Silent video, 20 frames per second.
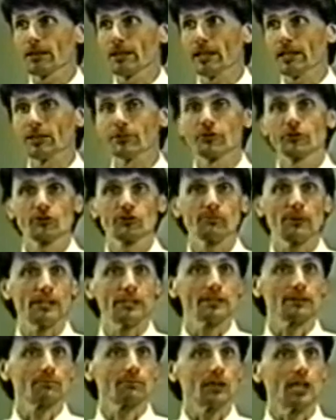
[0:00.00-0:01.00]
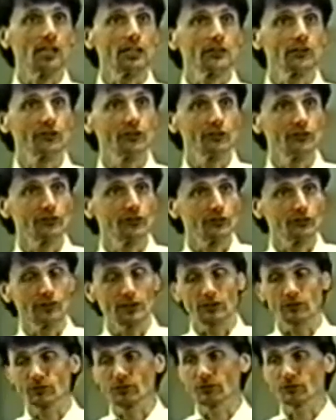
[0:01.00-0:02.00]
and the spending policies, et
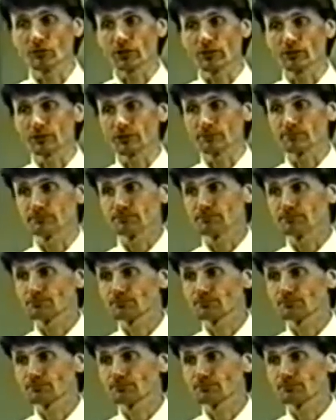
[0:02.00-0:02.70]
cetera, et cetera.